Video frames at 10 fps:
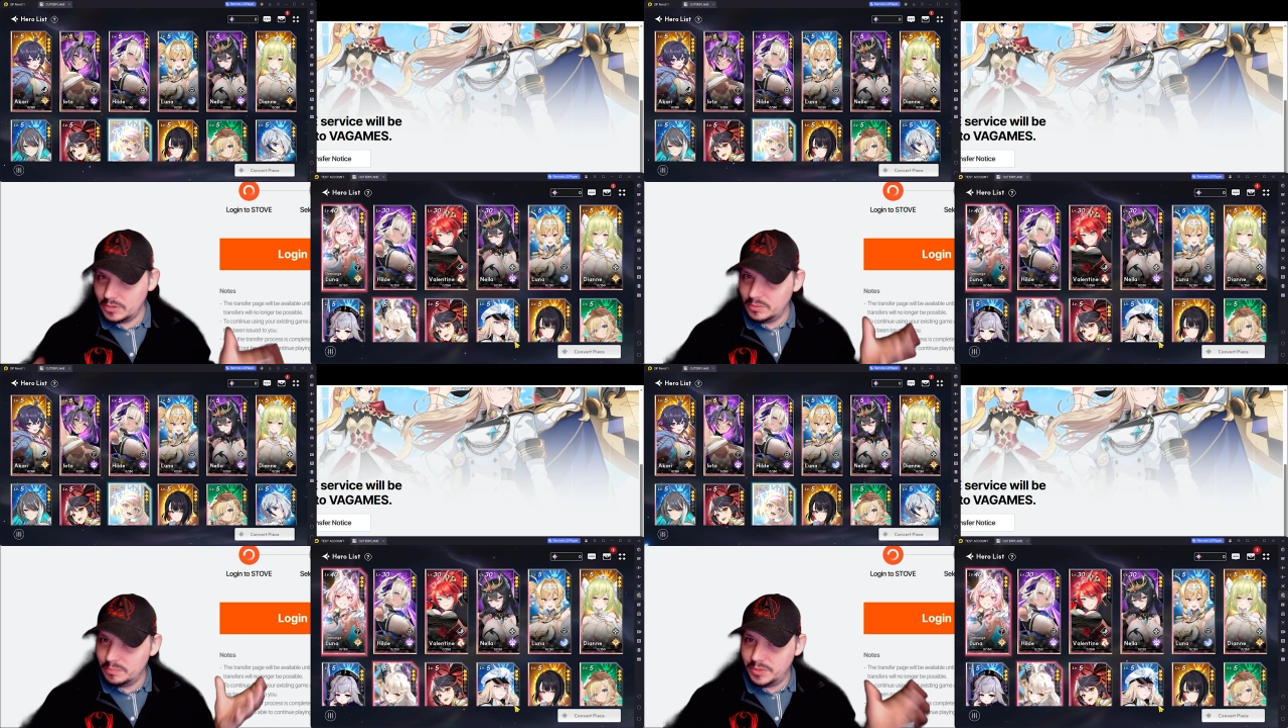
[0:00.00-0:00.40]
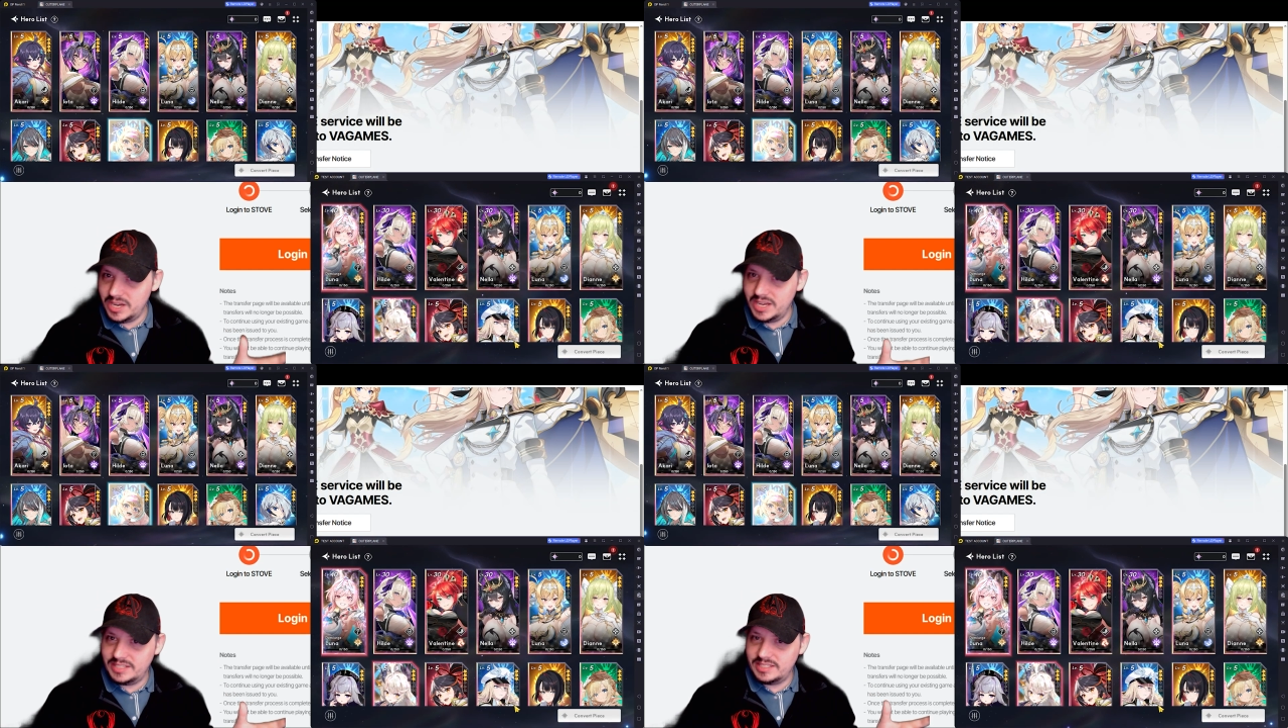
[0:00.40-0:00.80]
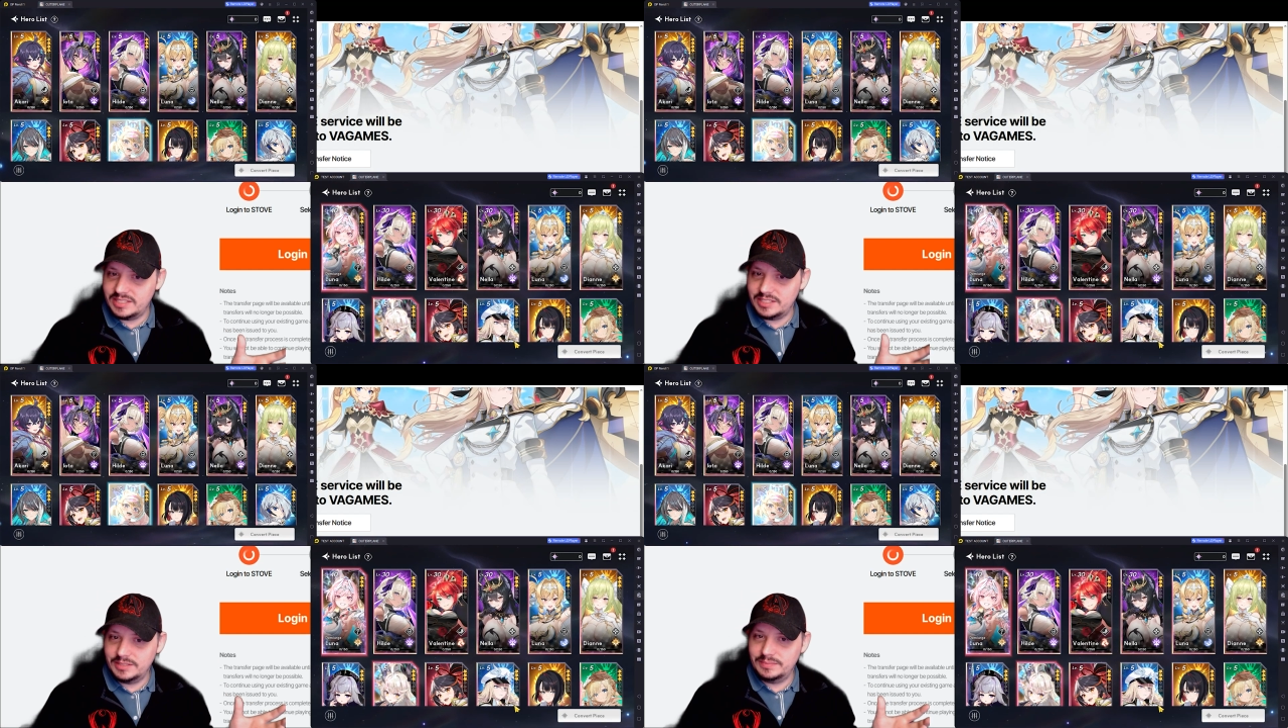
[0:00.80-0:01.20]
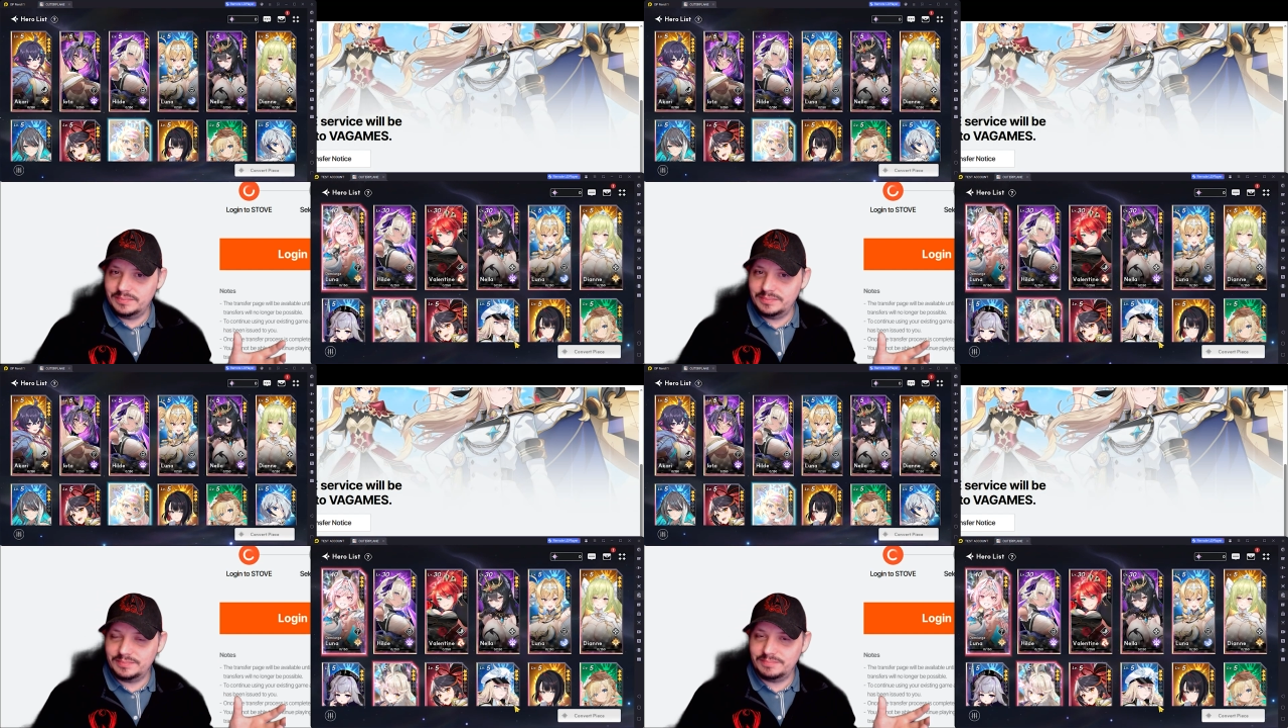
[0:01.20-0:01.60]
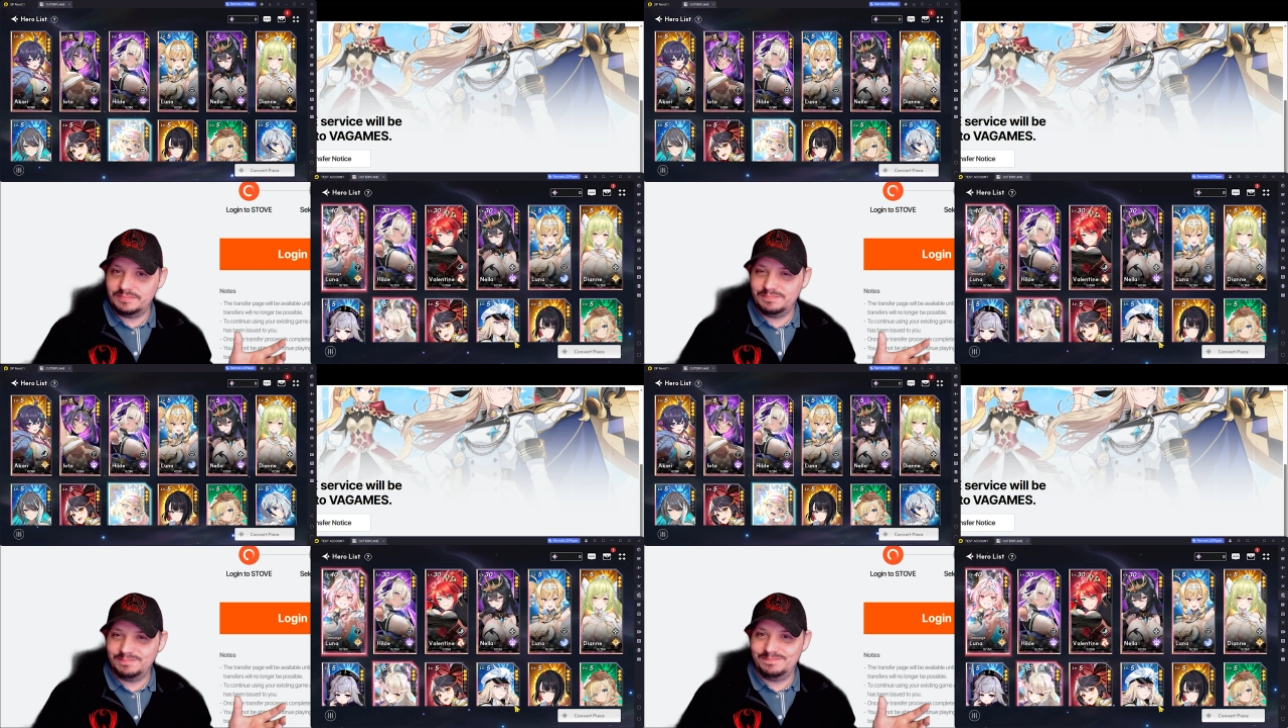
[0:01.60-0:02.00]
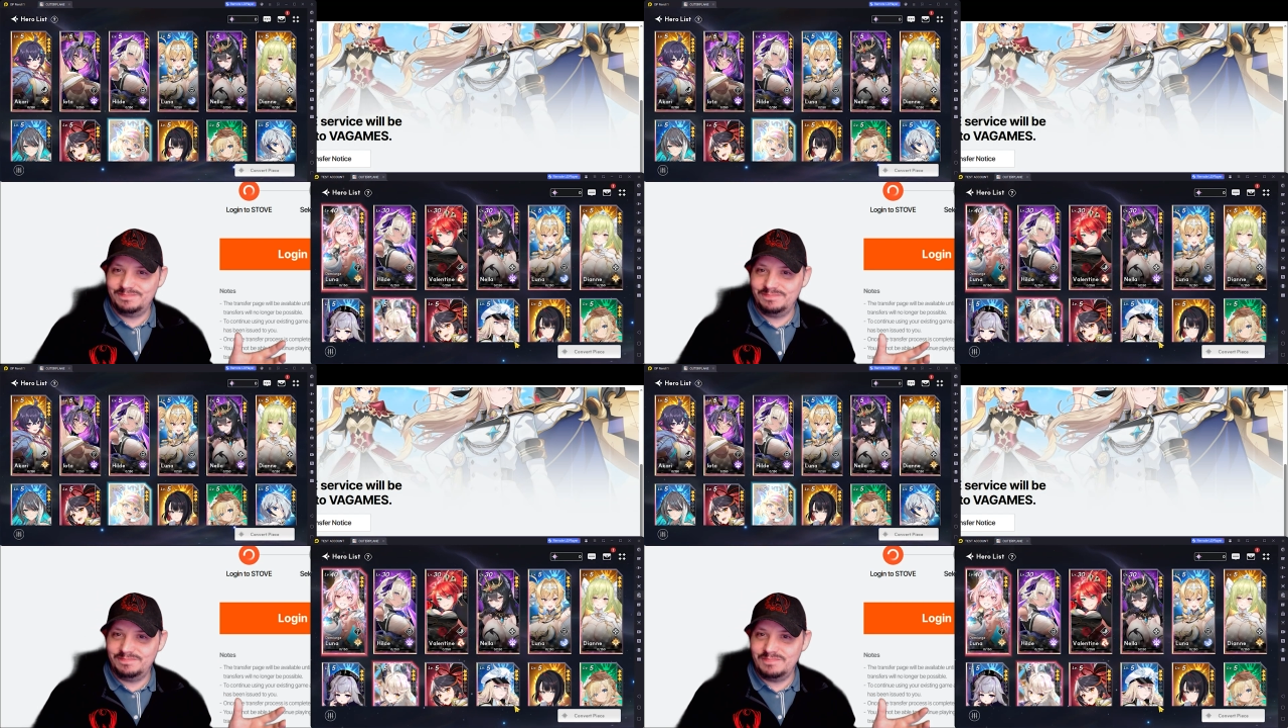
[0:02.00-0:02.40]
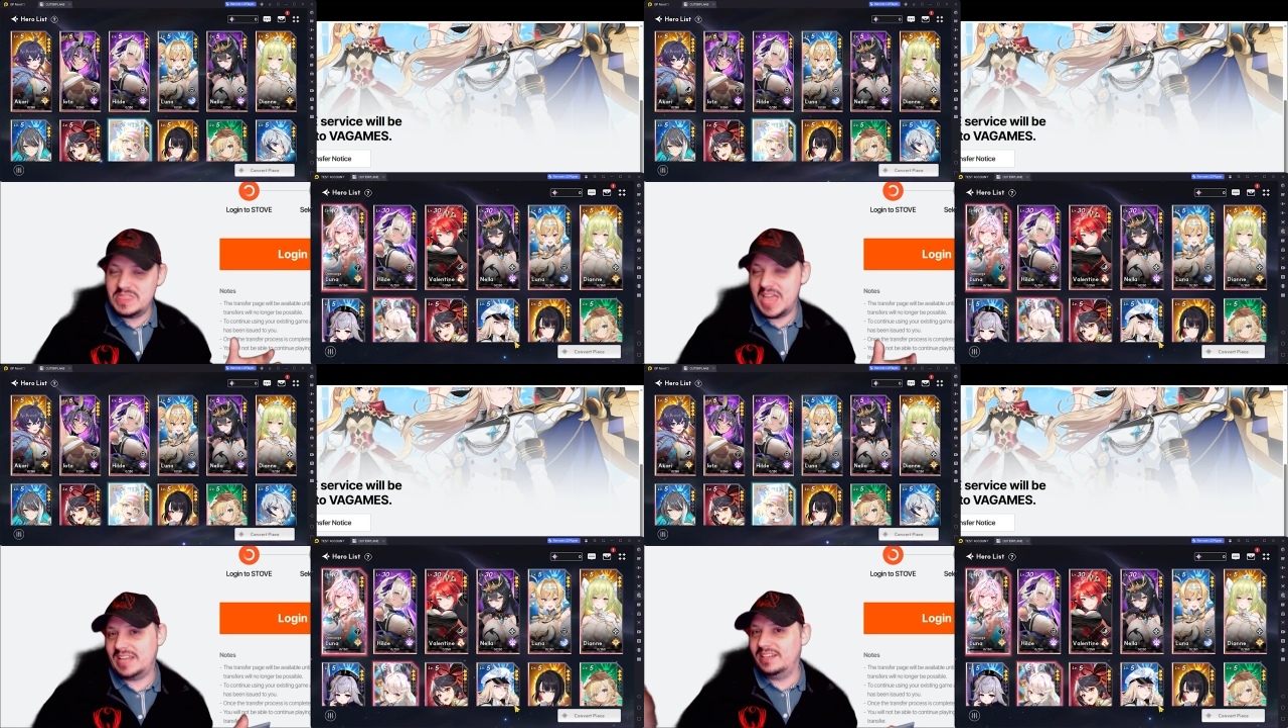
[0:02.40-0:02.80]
but that